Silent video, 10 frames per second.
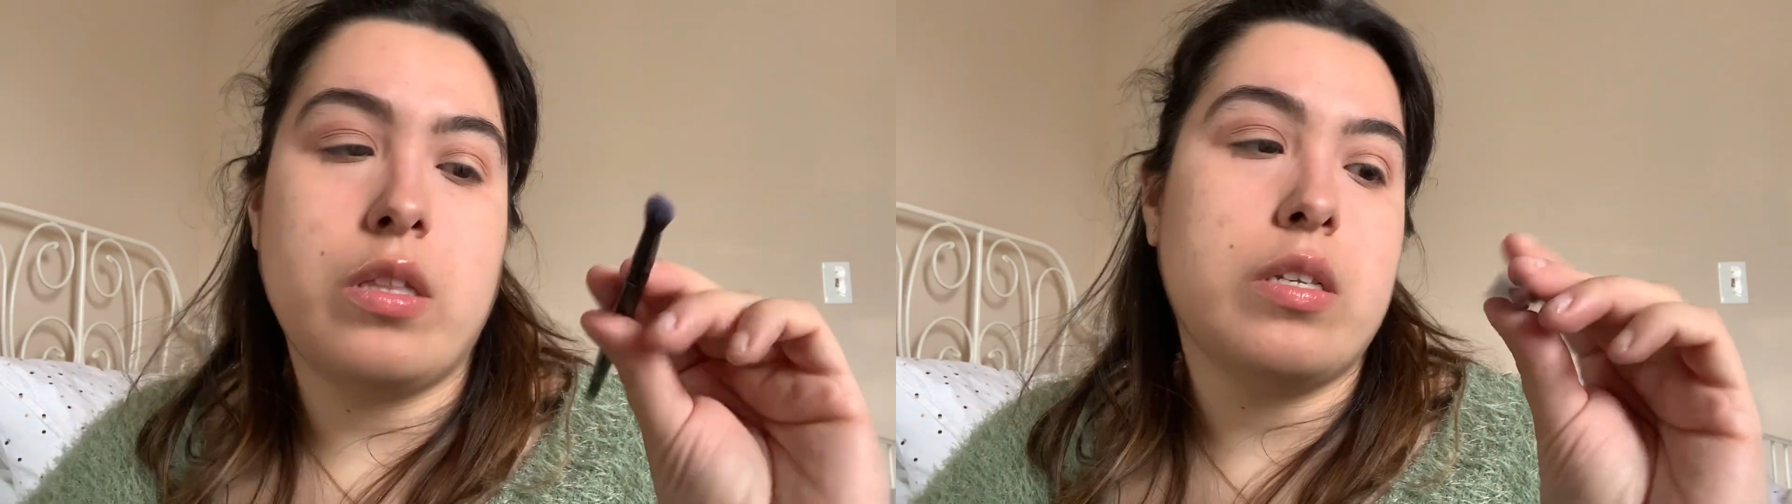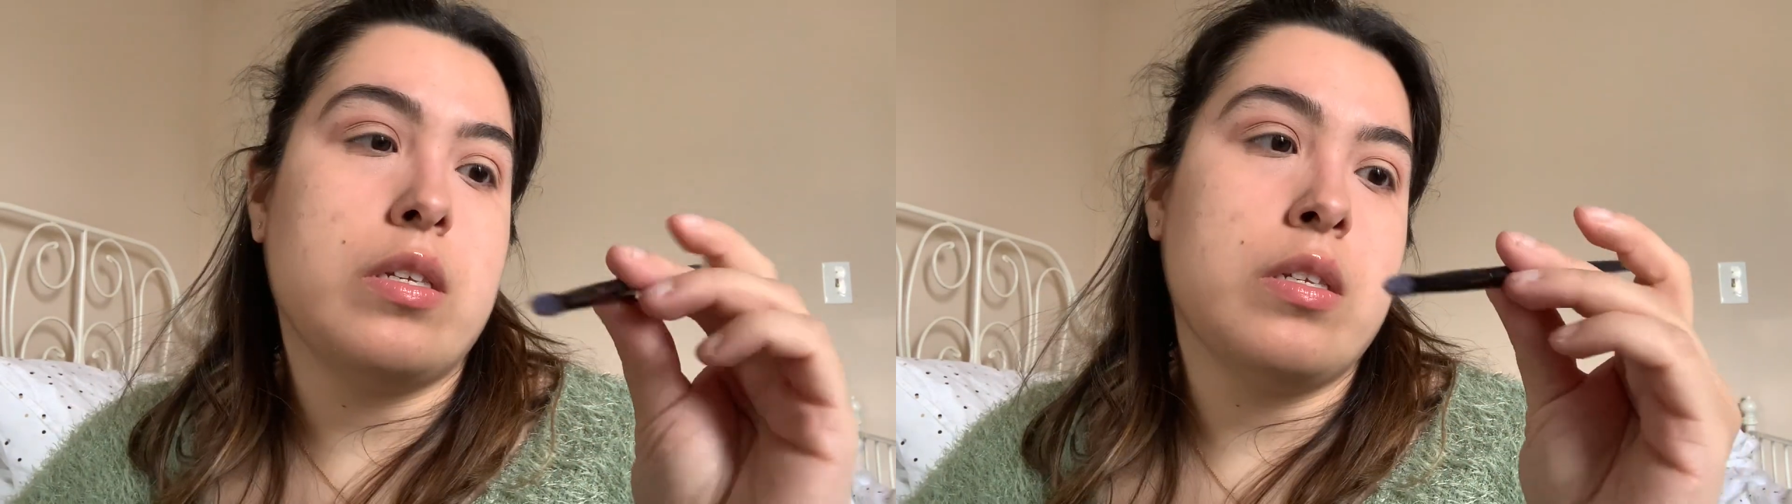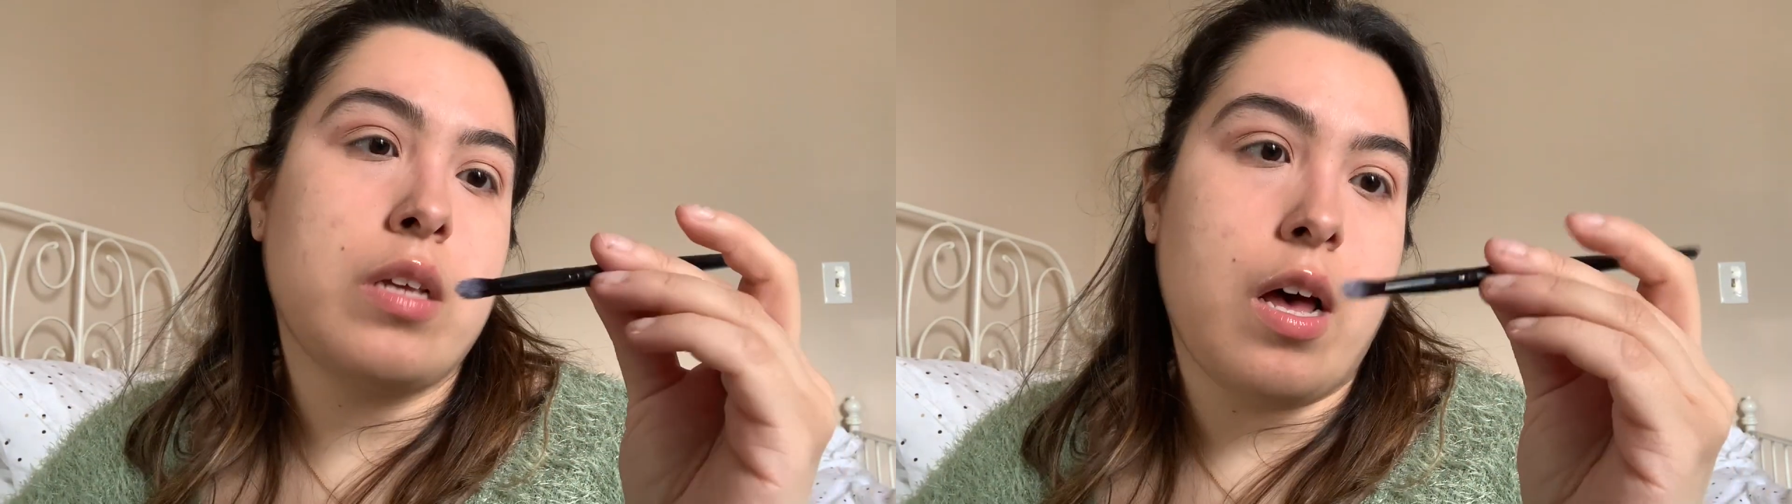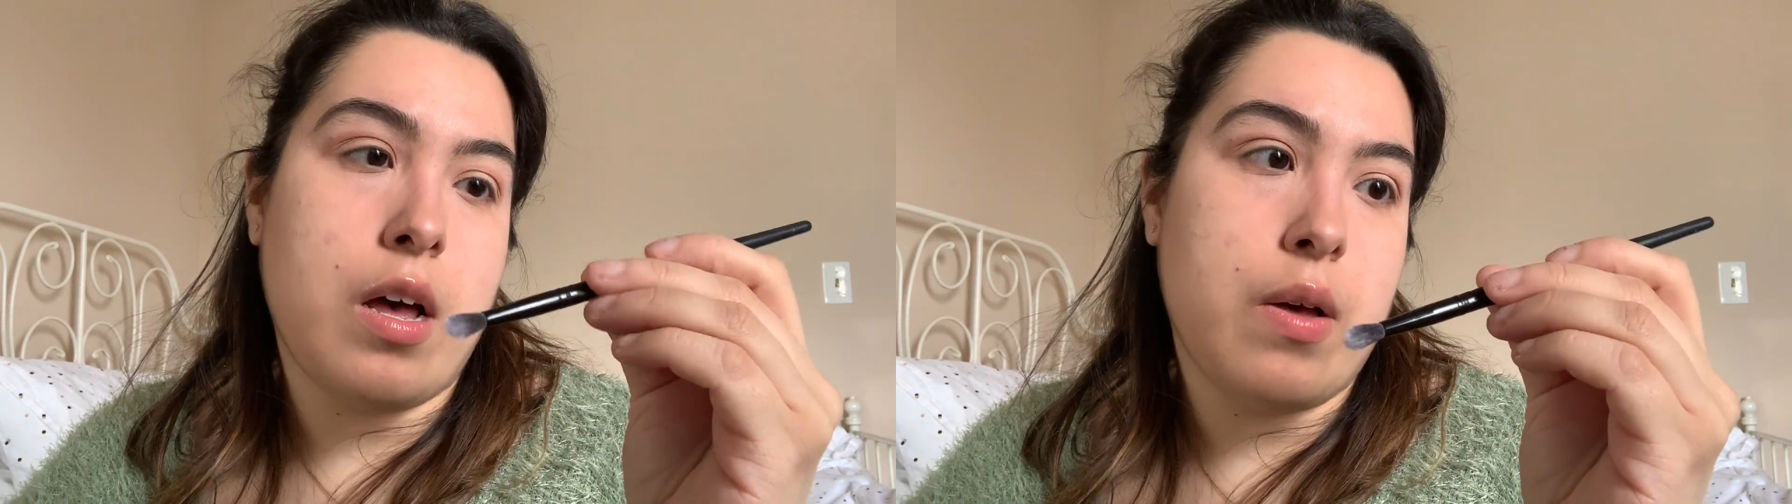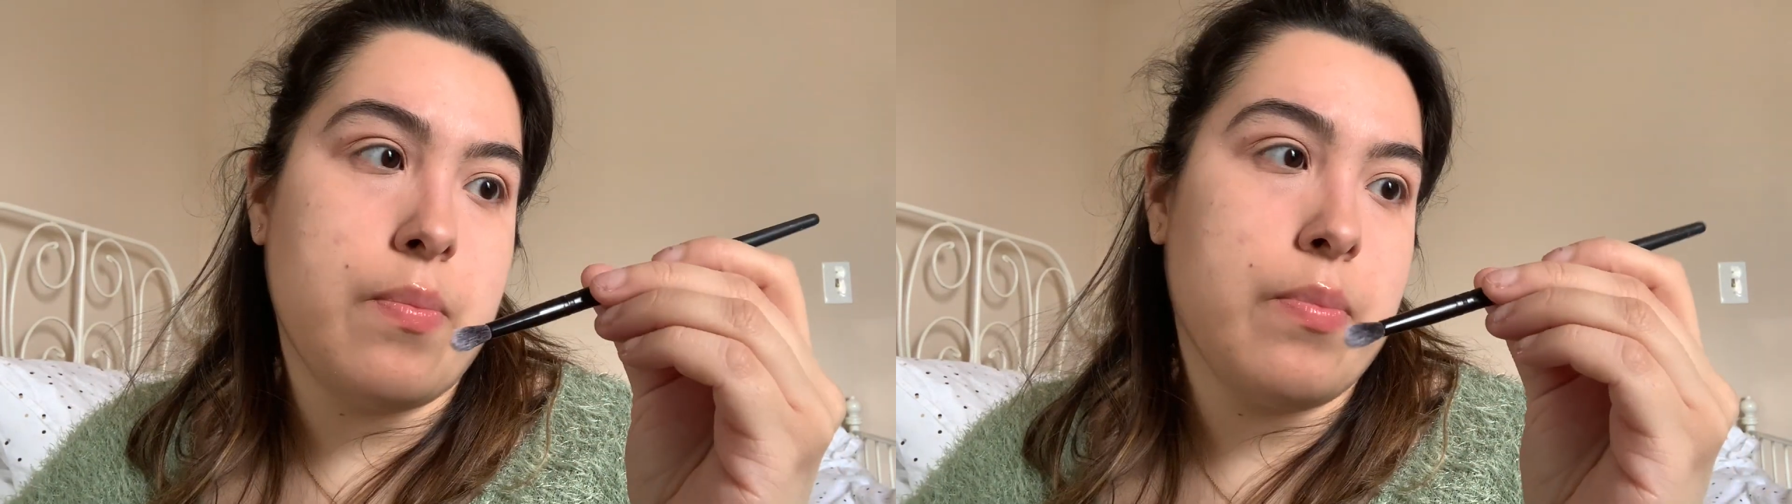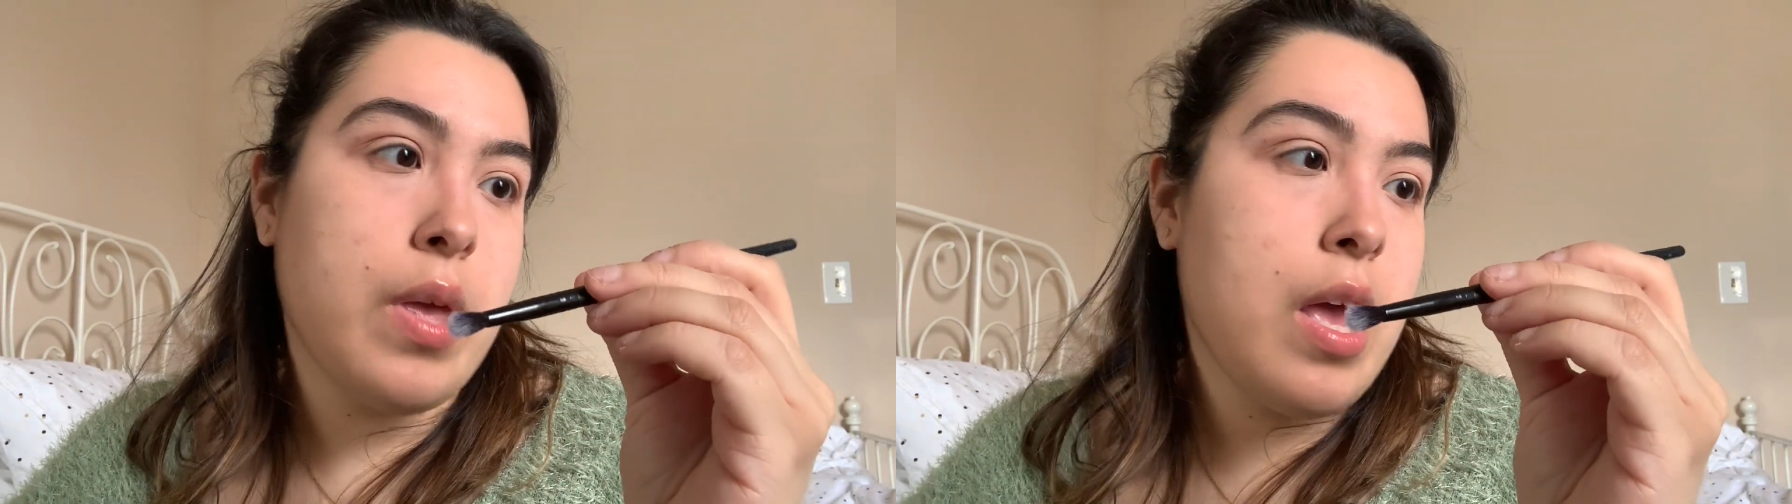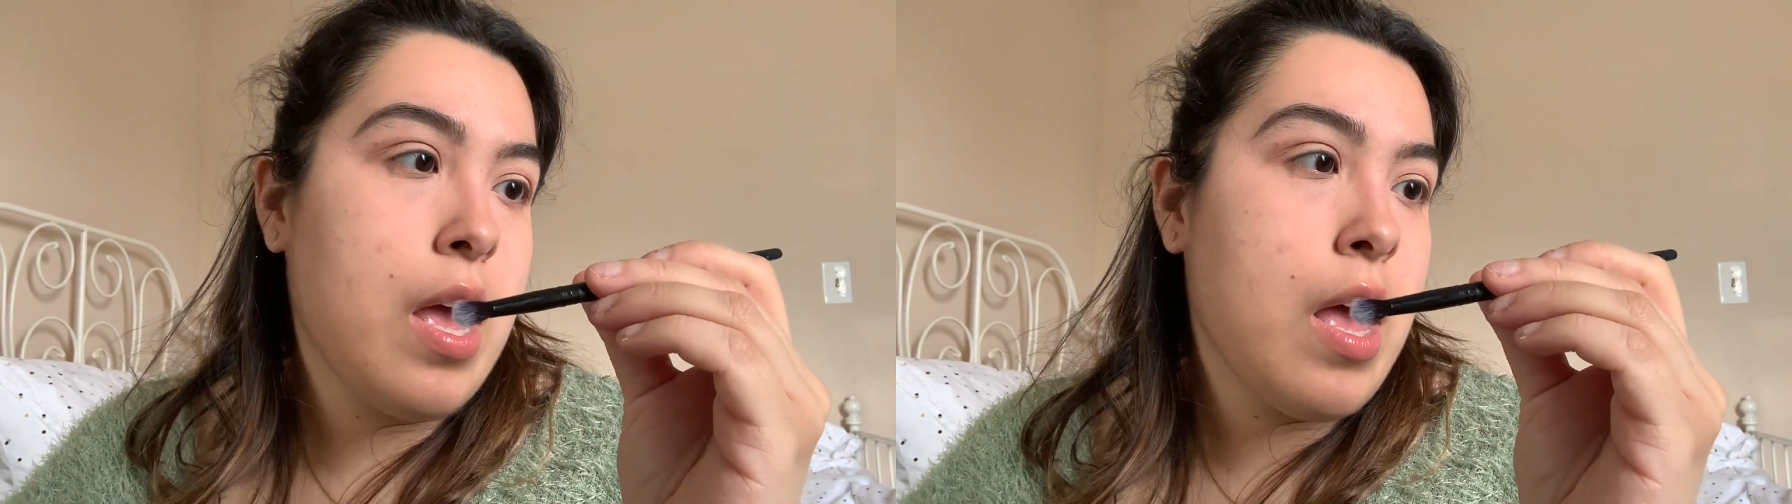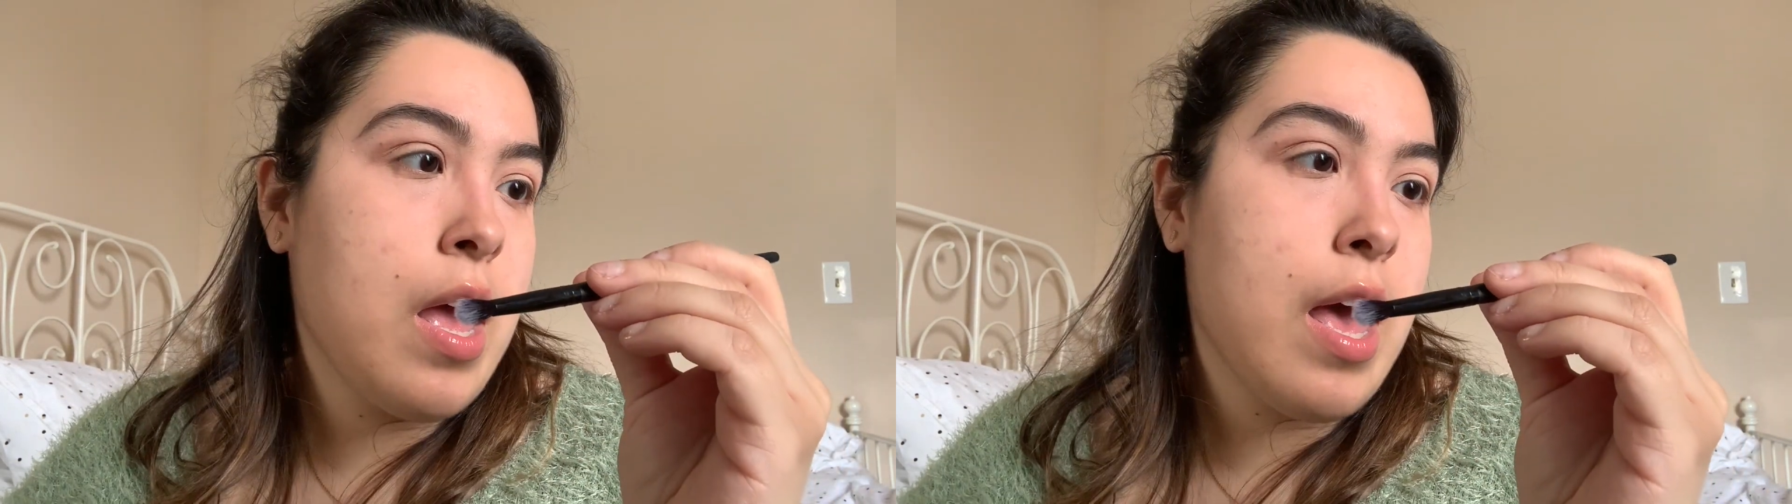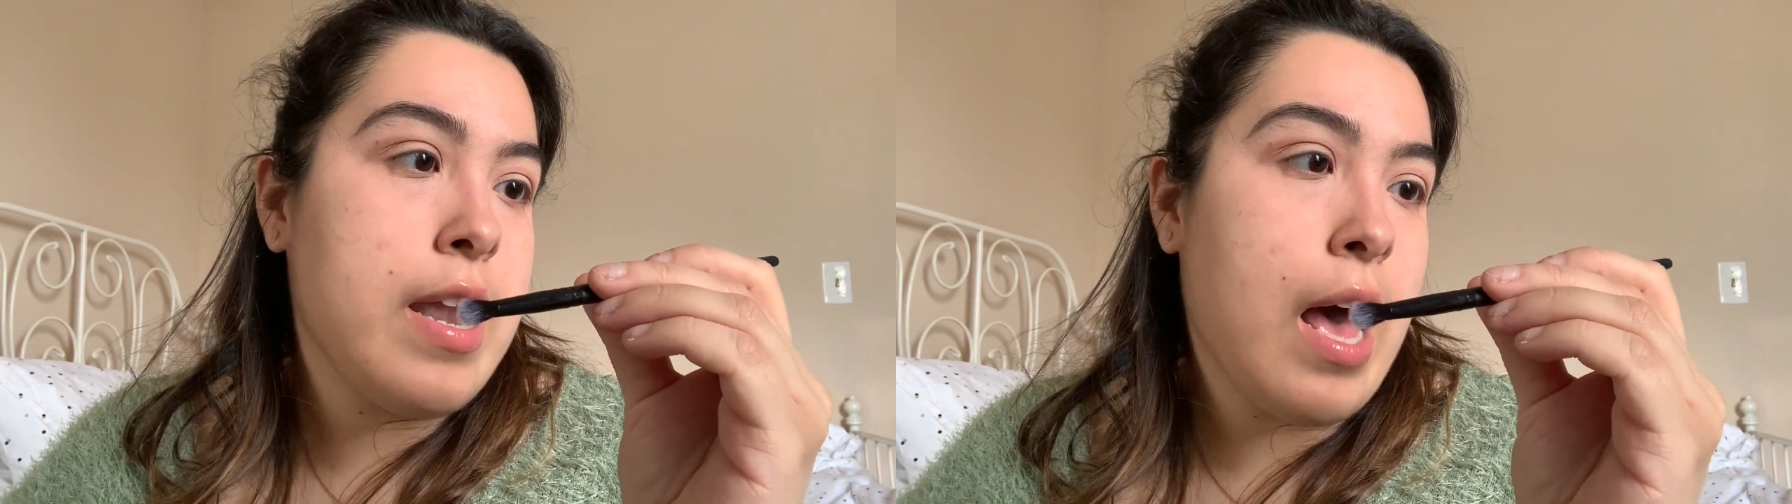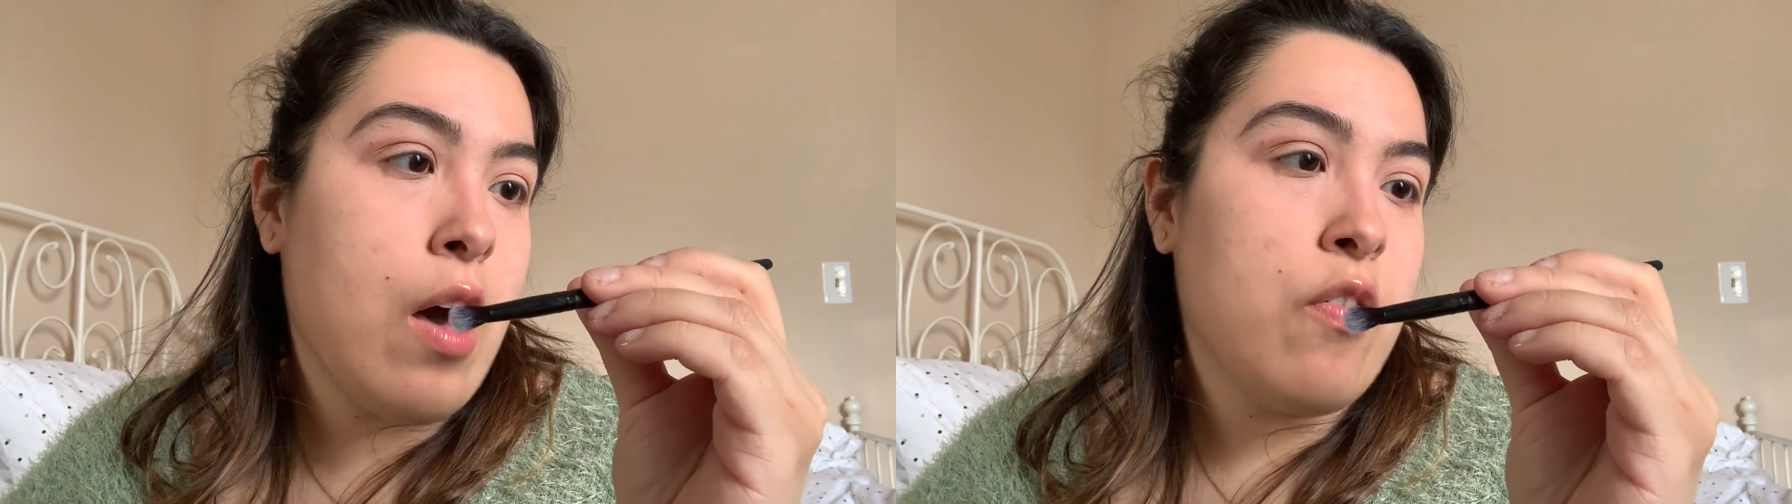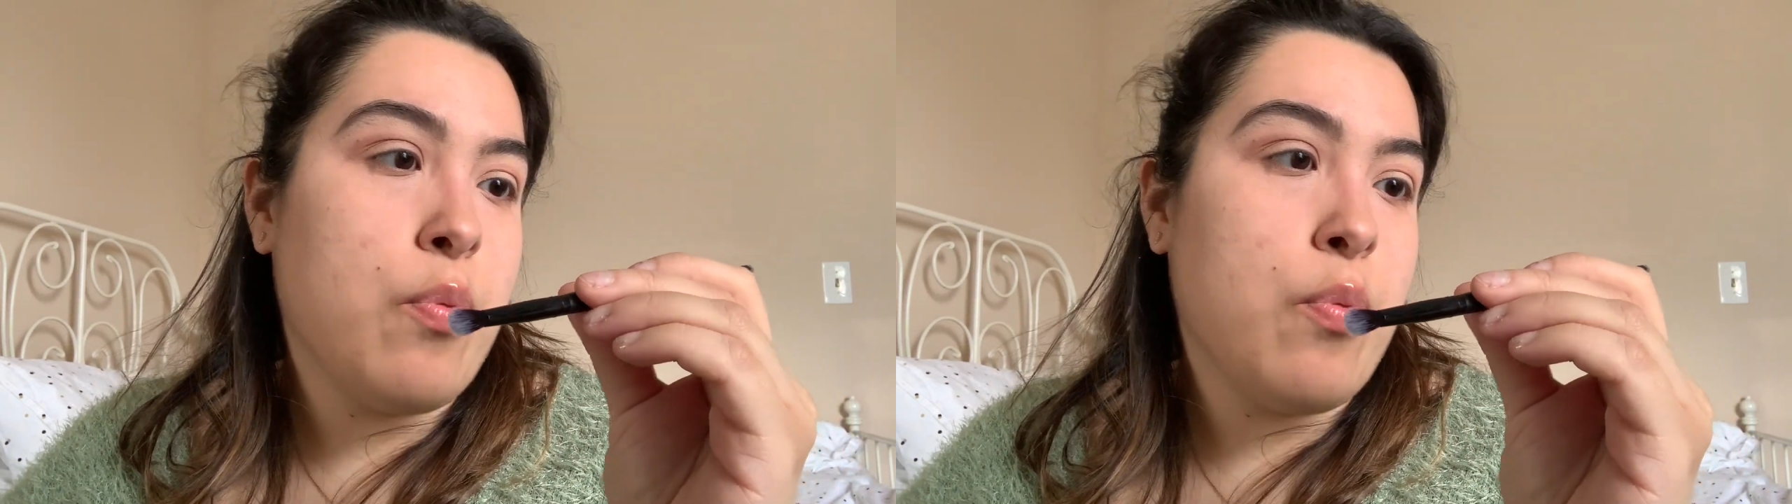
This is an e.l.f.